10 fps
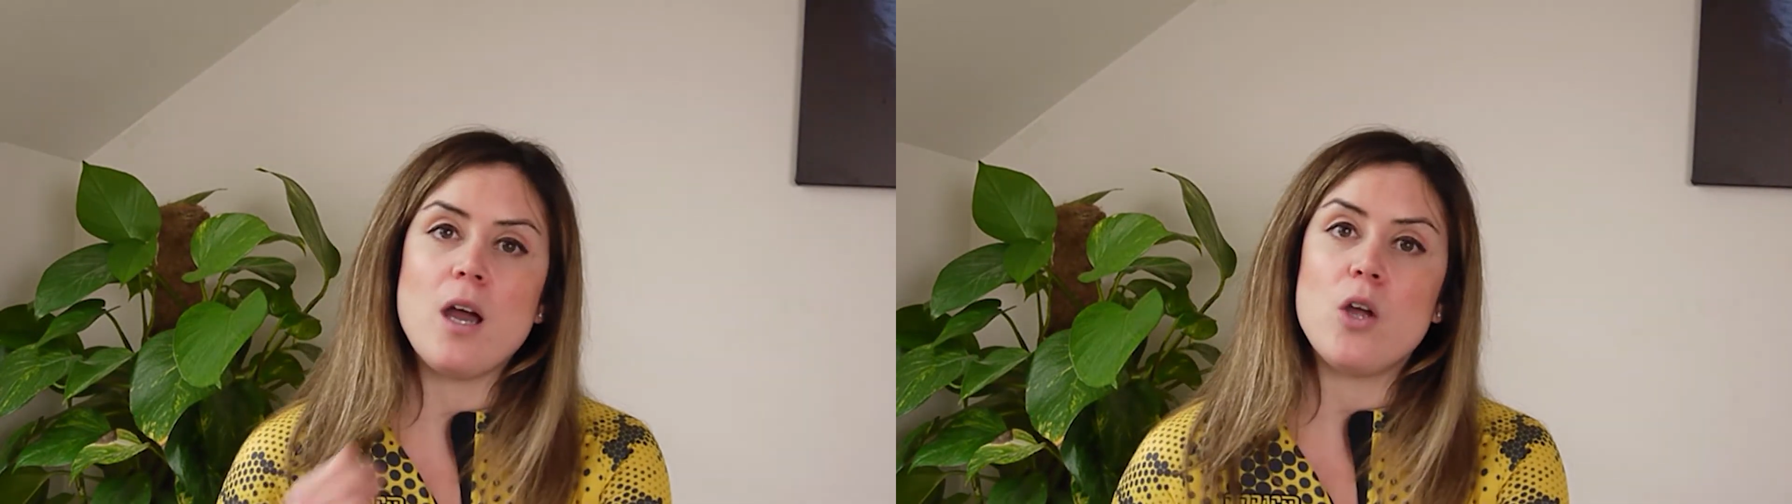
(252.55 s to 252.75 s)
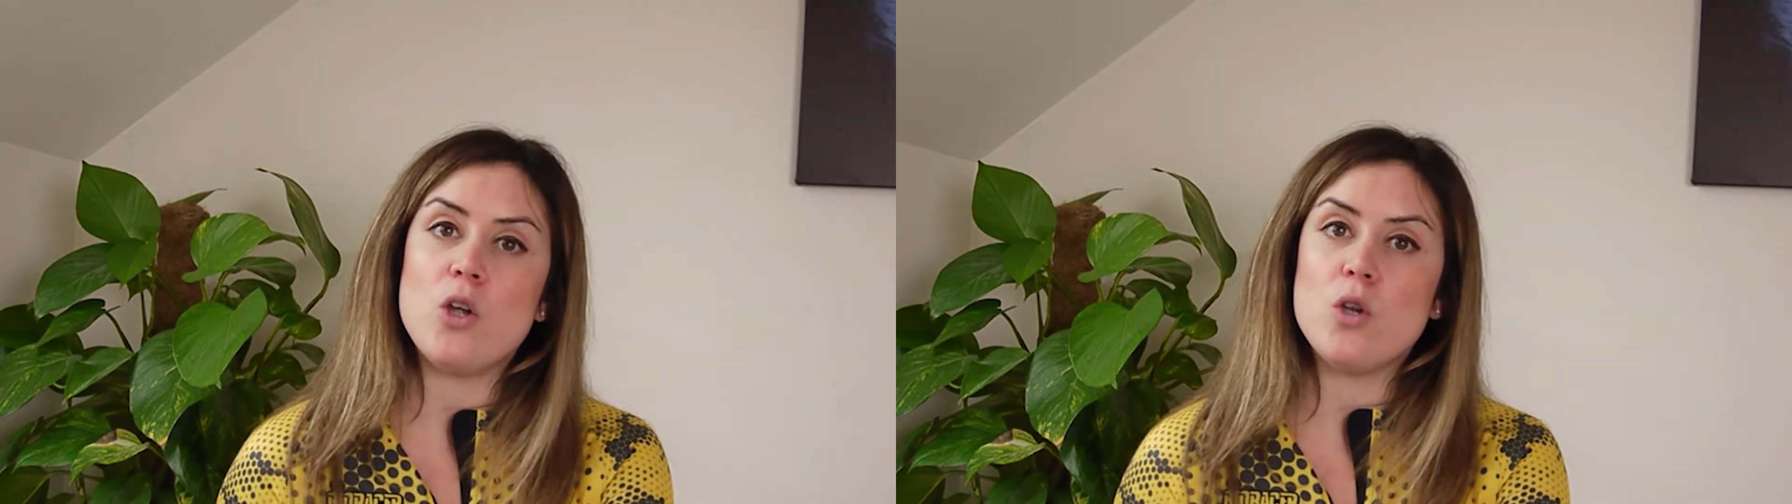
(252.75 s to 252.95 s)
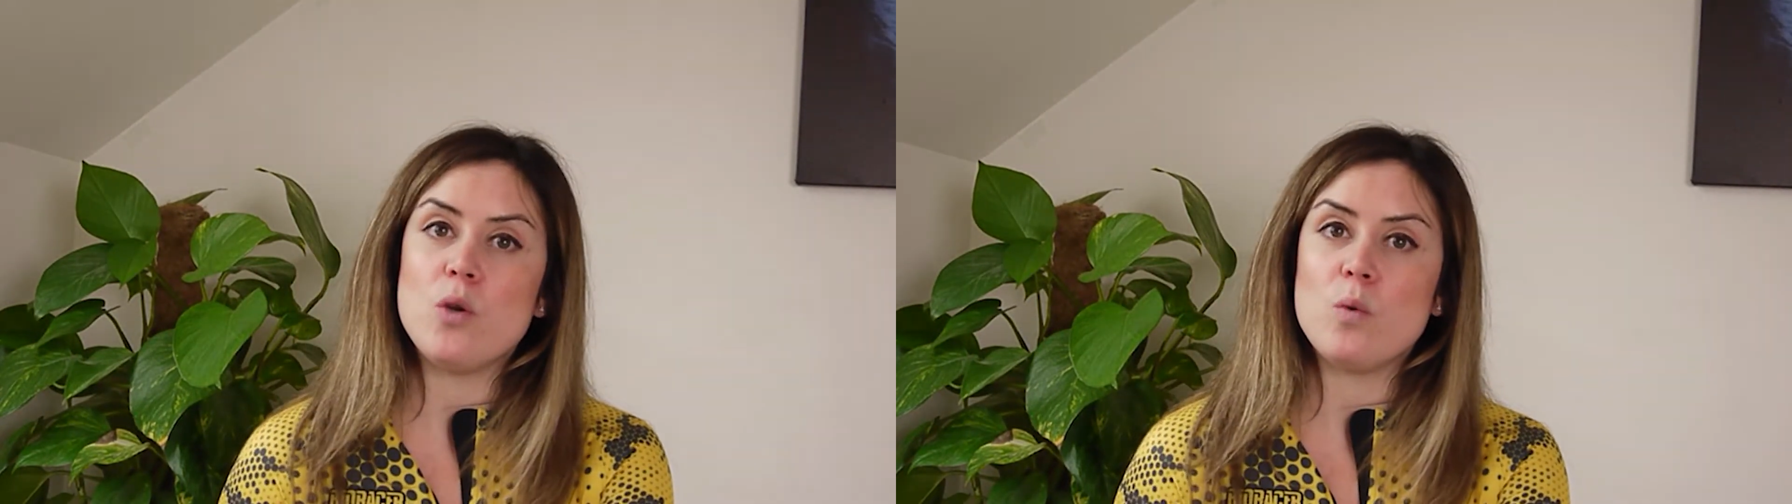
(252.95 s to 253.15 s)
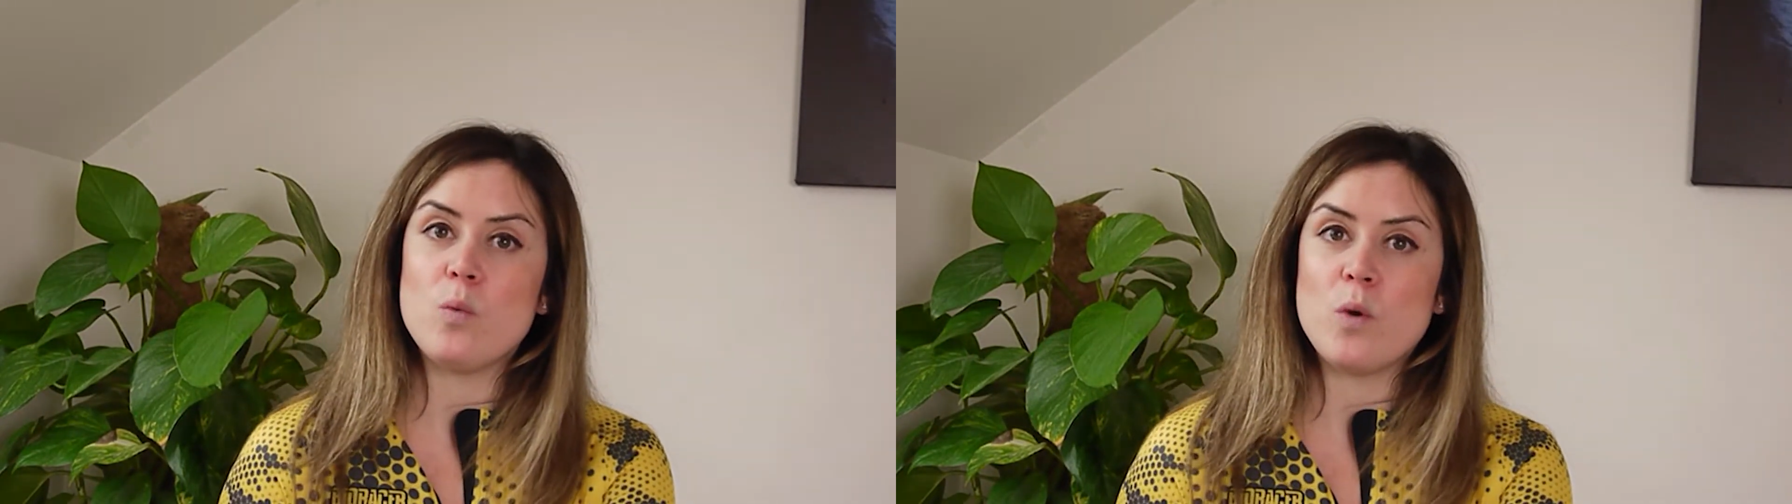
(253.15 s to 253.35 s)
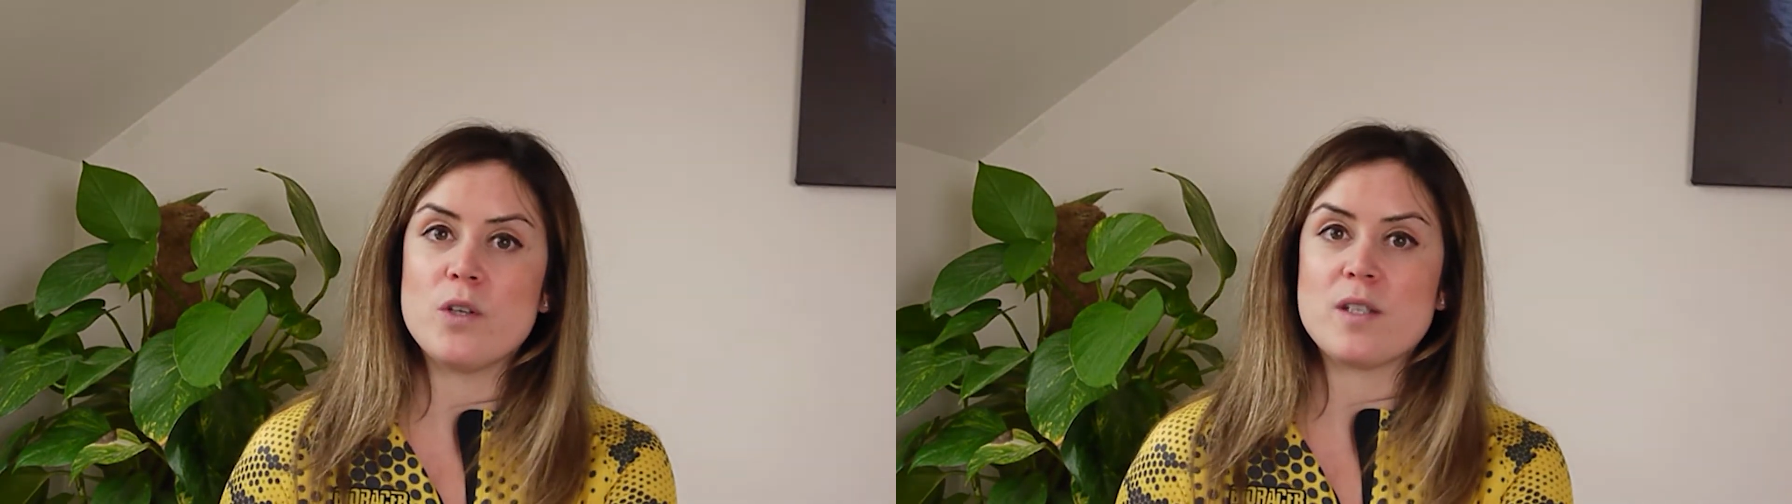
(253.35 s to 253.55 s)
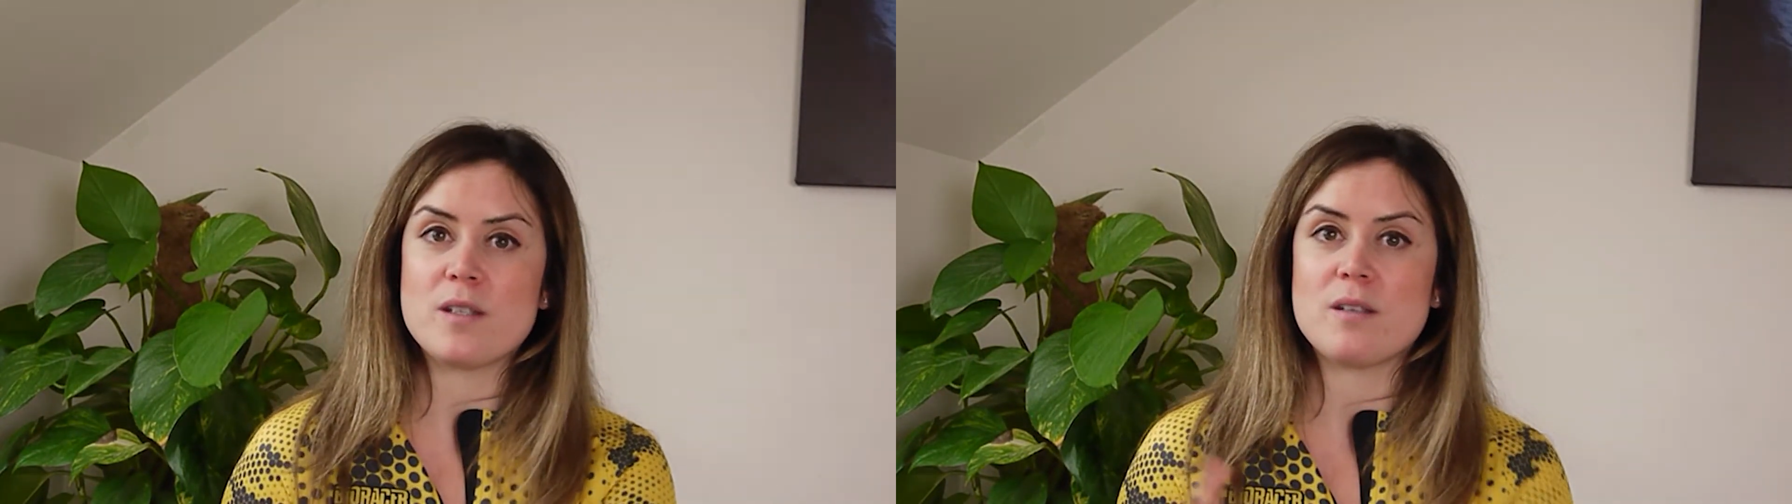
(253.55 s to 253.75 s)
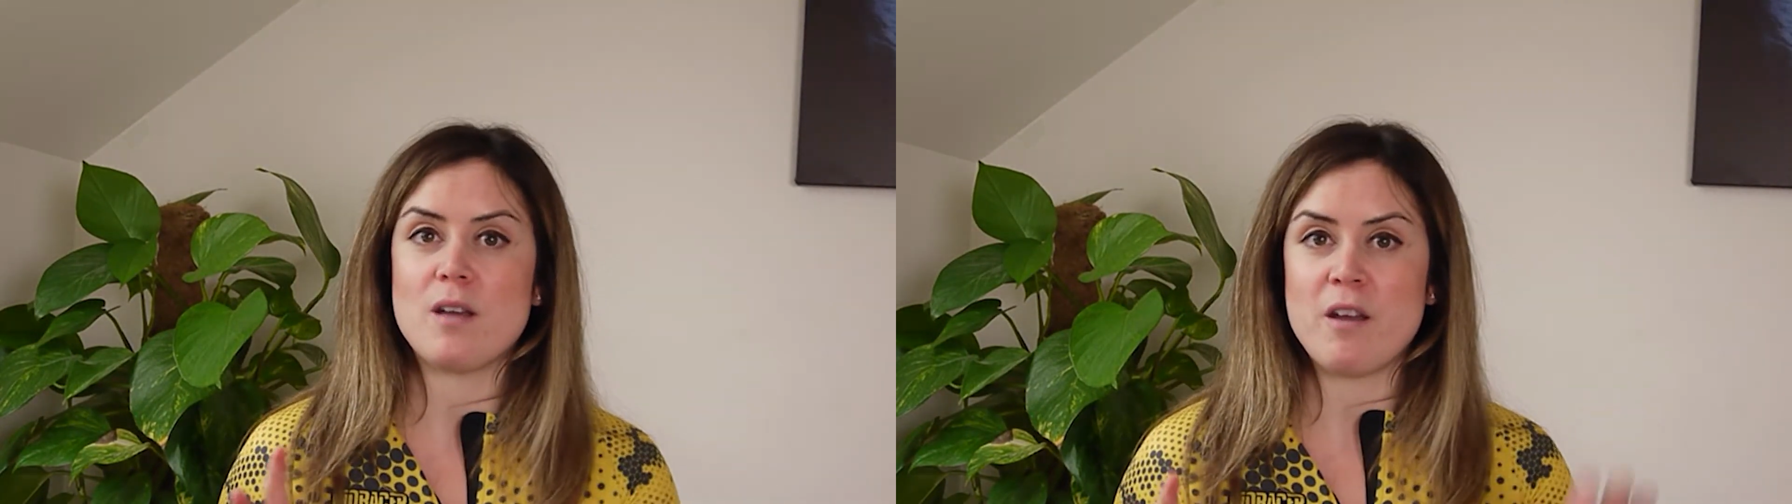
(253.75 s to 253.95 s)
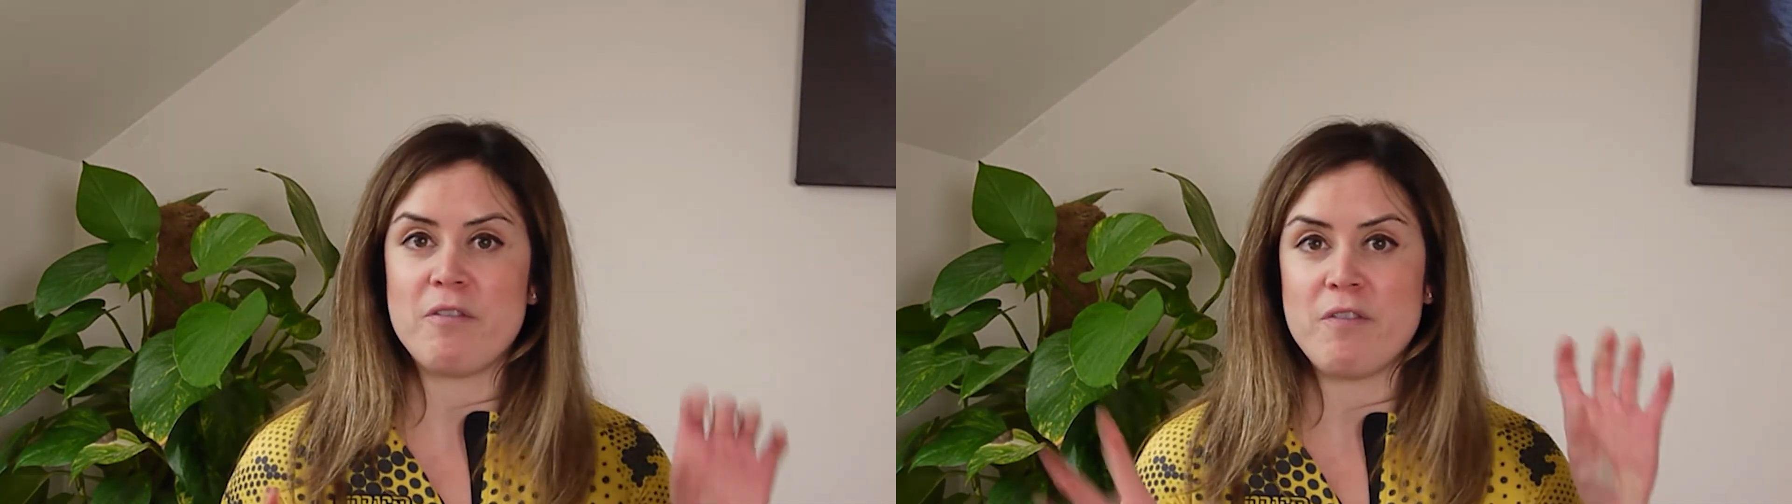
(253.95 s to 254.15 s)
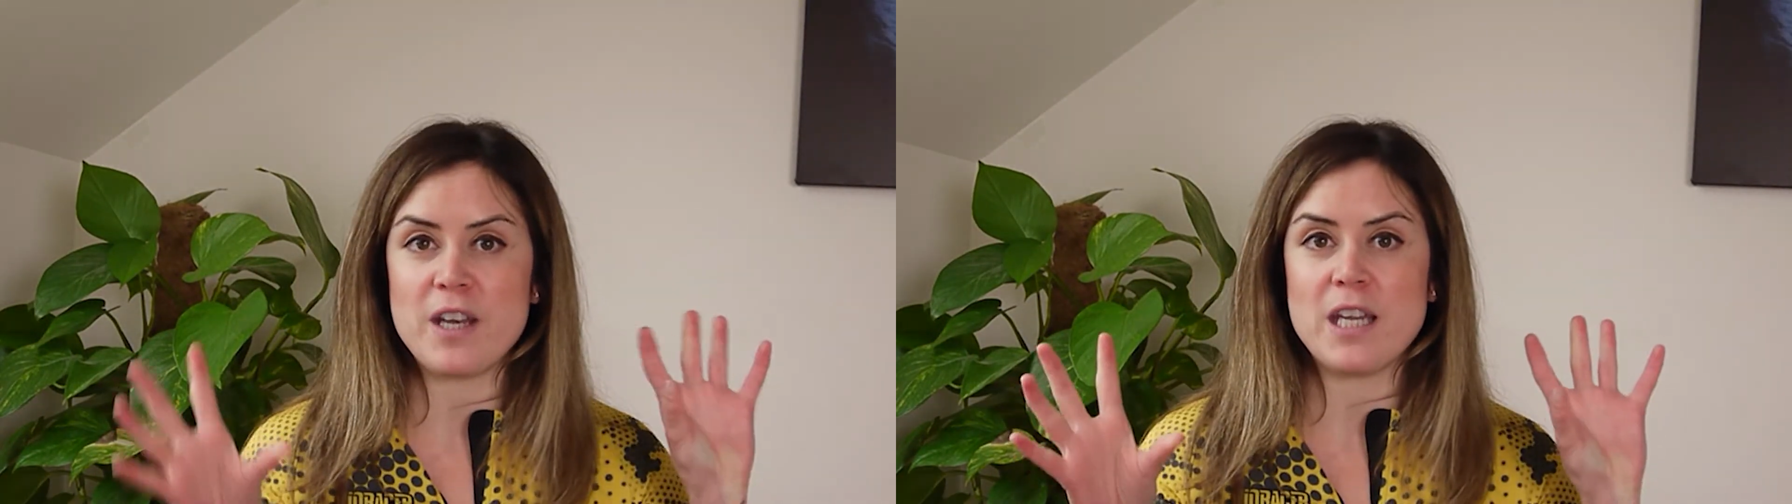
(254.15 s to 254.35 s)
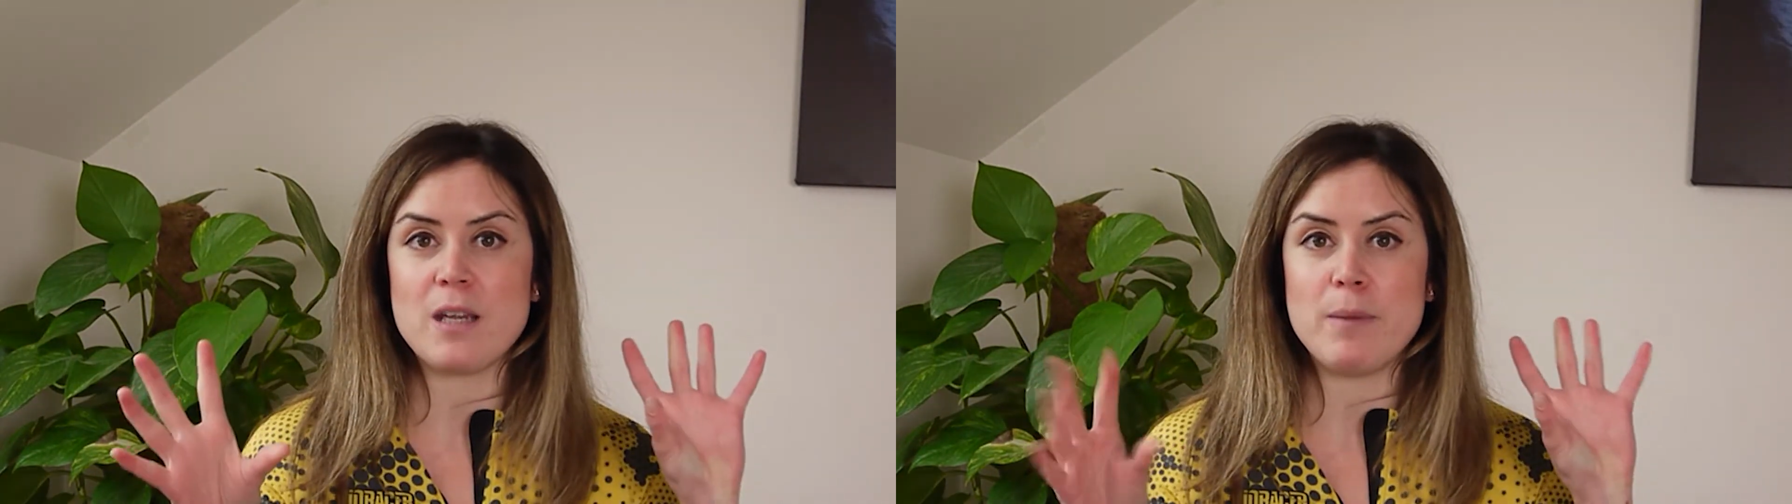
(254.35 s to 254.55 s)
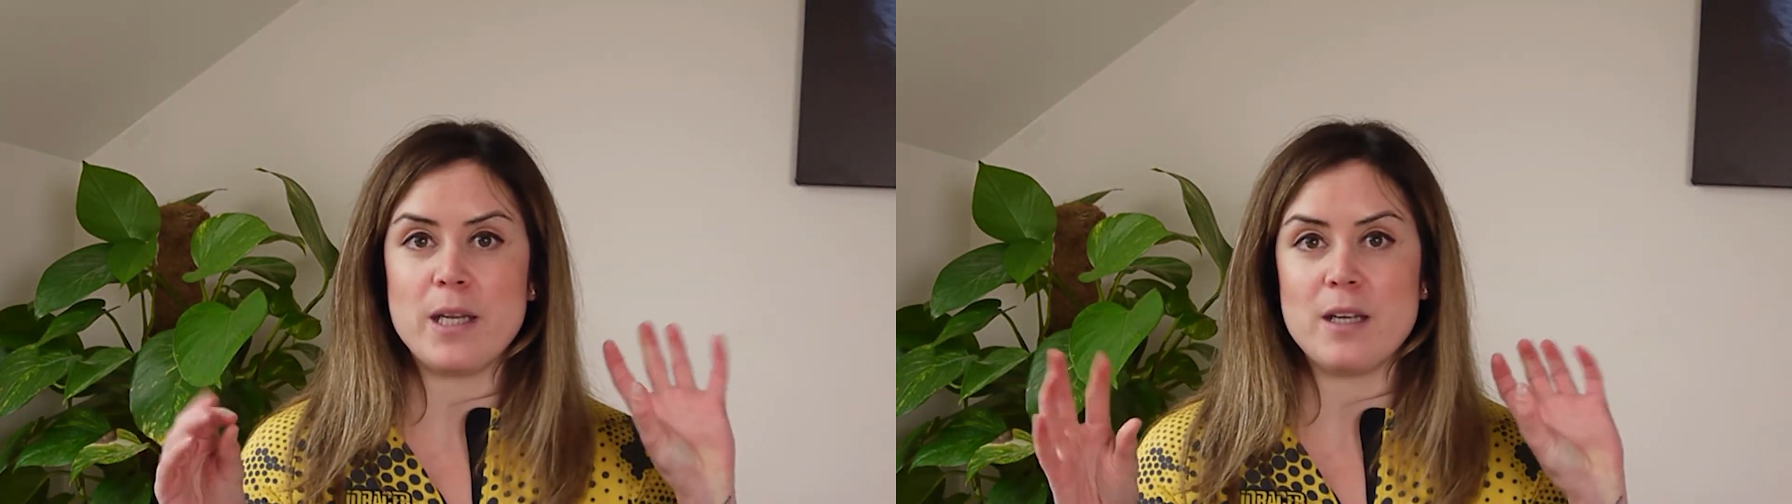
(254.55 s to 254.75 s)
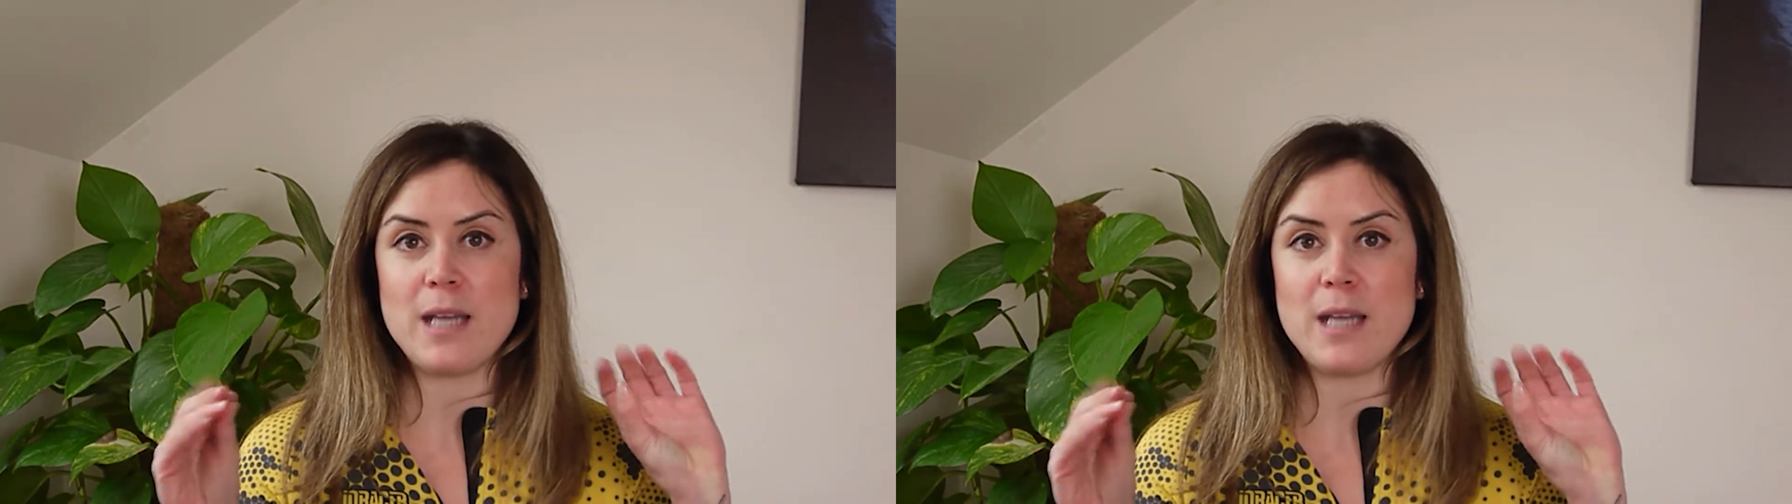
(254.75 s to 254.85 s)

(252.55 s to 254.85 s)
who was a funny comedian.